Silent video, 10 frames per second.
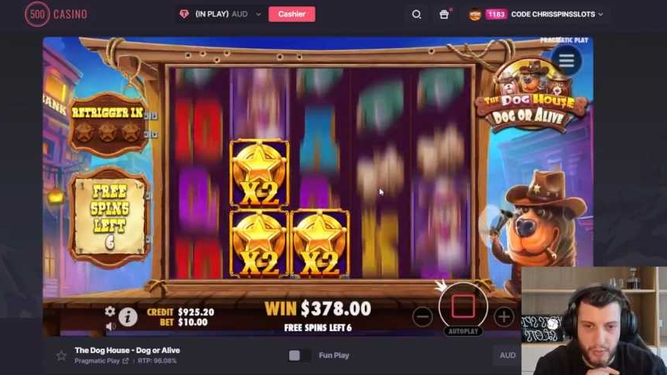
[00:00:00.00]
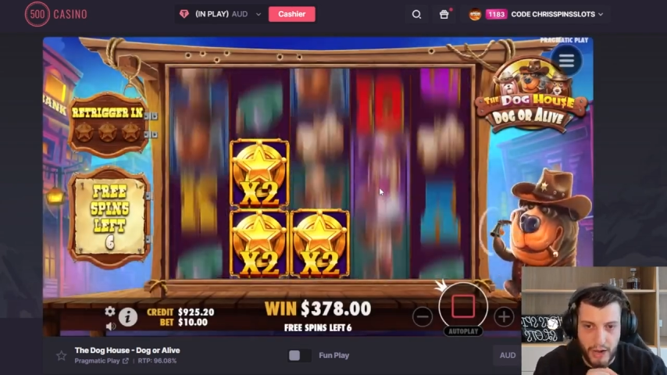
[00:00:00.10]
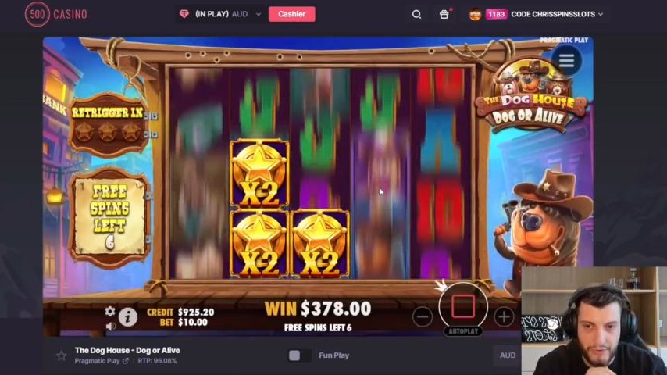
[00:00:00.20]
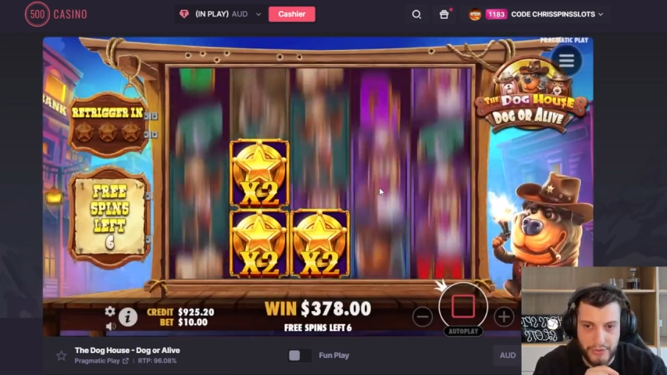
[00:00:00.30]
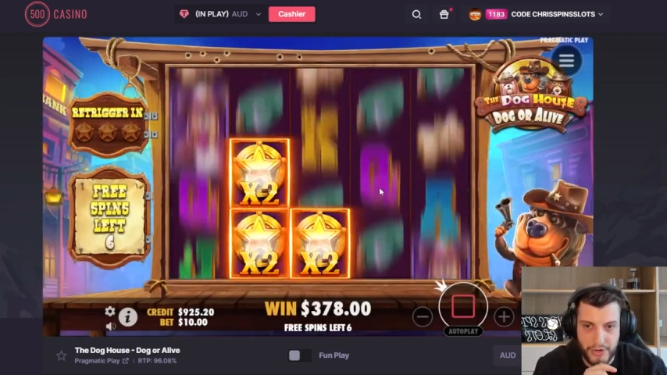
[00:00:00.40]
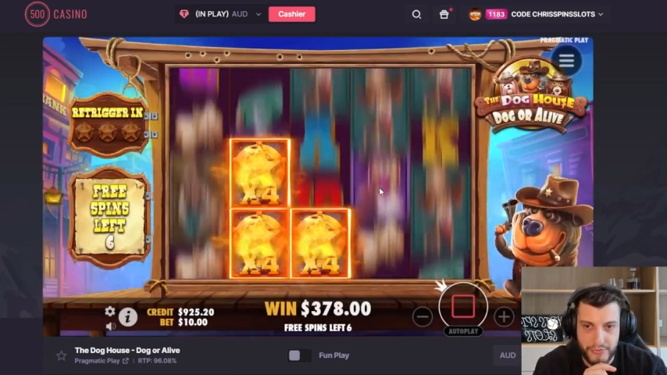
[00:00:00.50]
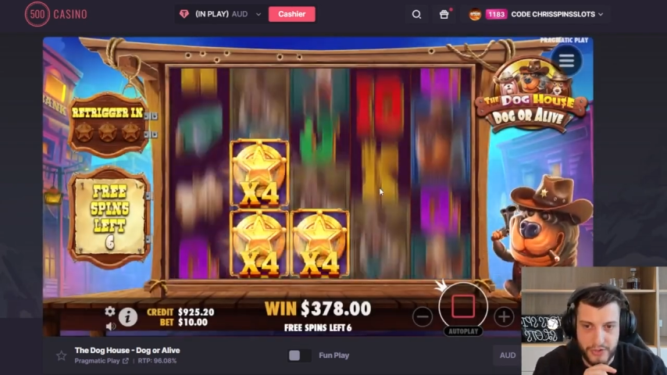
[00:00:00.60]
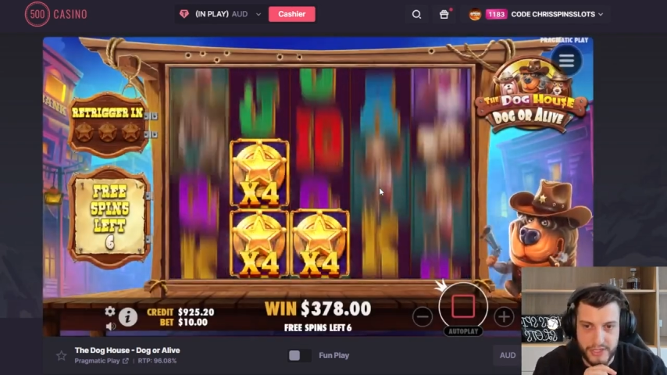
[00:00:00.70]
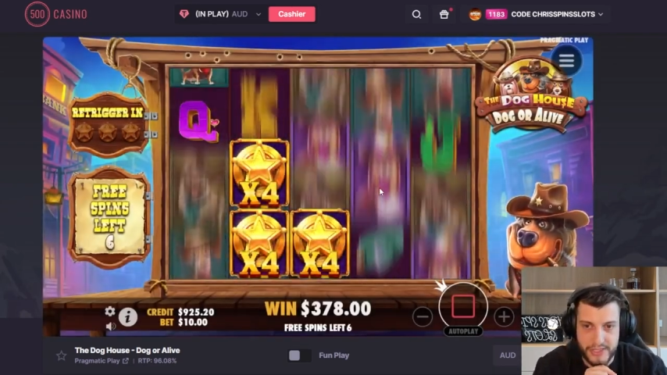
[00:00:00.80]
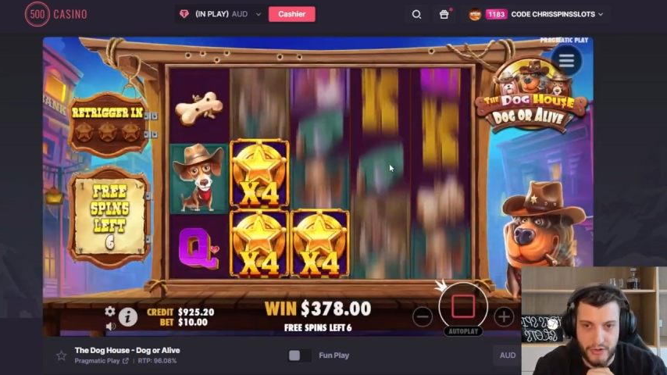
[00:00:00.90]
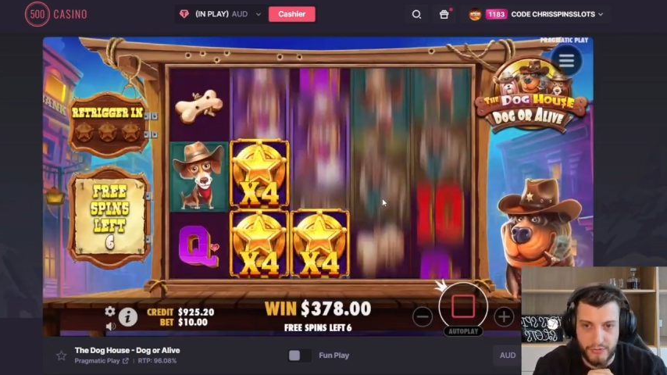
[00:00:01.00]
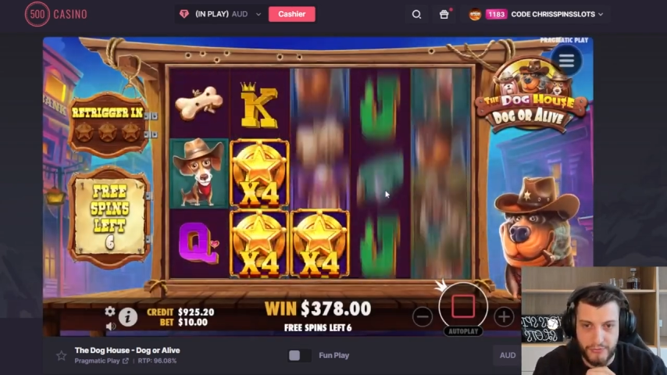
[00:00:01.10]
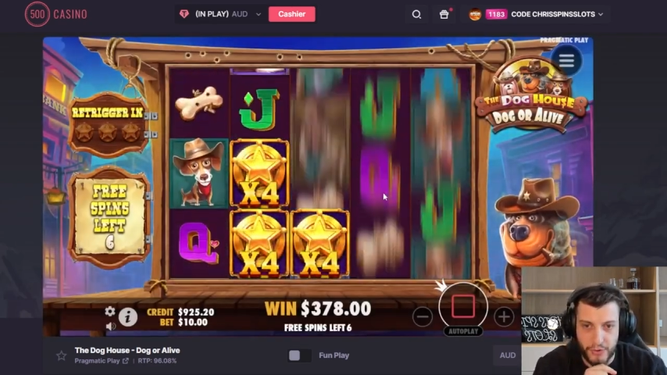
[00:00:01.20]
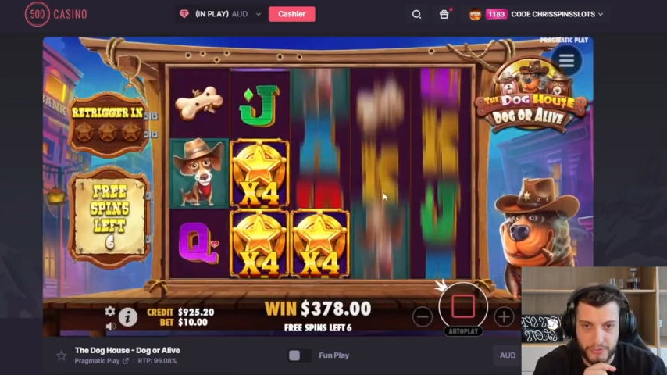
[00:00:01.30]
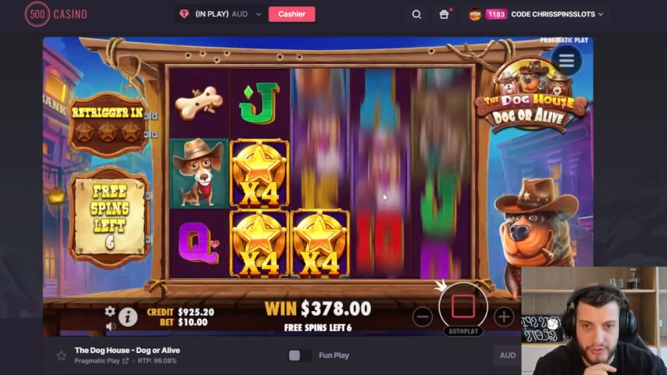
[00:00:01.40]
wild, third reel is, or
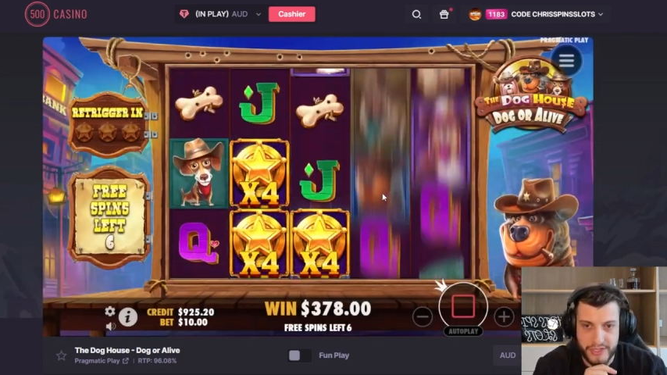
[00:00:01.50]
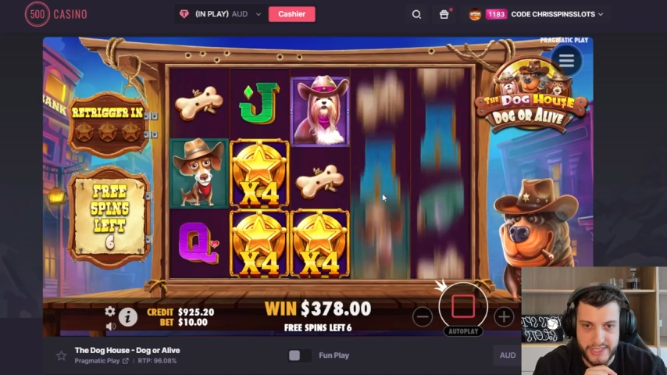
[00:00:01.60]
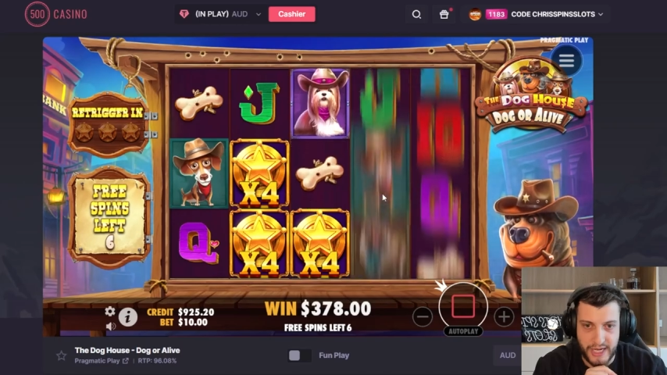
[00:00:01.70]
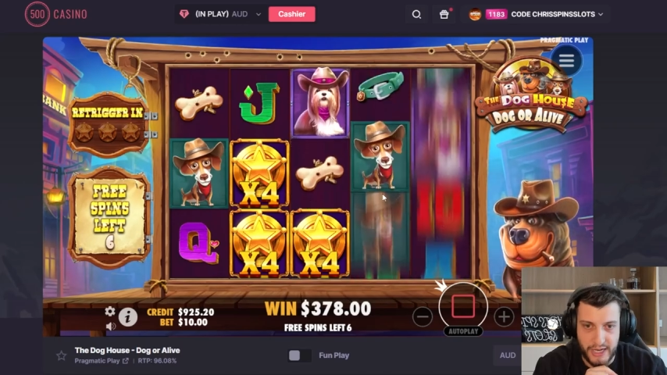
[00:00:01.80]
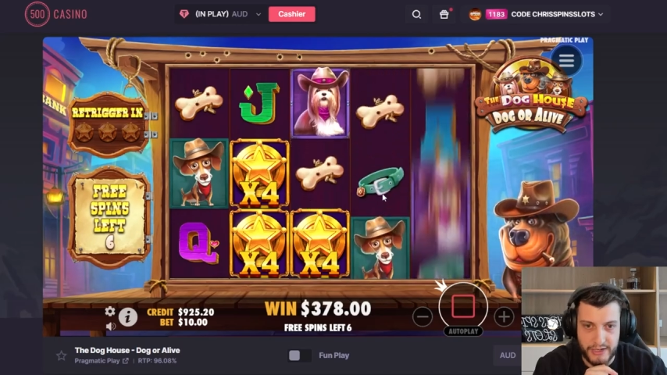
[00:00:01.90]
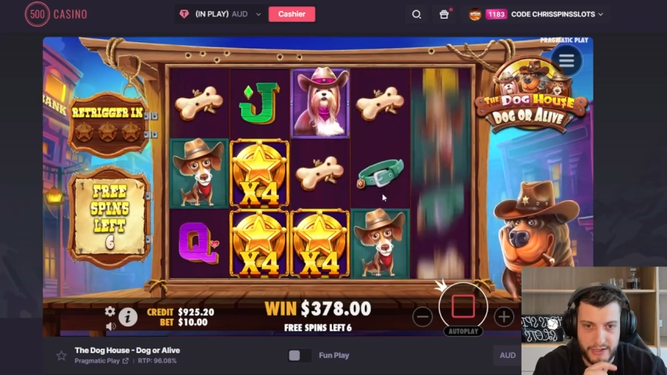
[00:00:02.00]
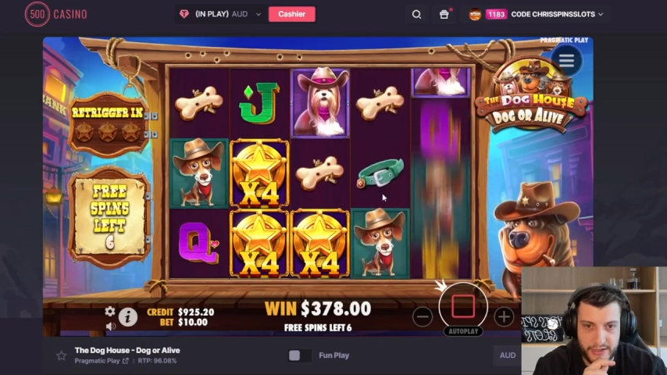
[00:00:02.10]
fourth reel is done.